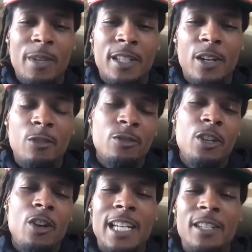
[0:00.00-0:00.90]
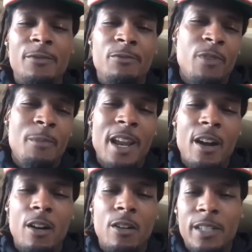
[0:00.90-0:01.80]
So you know, I just from
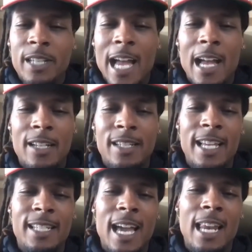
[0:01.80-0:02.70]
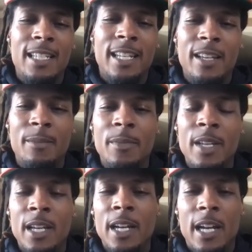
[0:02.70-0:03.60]
there on, I, I stay solid to them
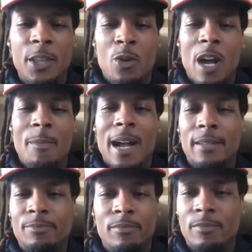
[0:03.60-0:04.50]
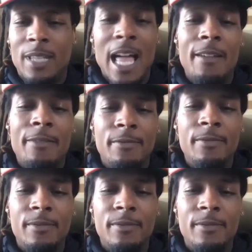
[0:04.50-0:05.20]
uh, throughout my life.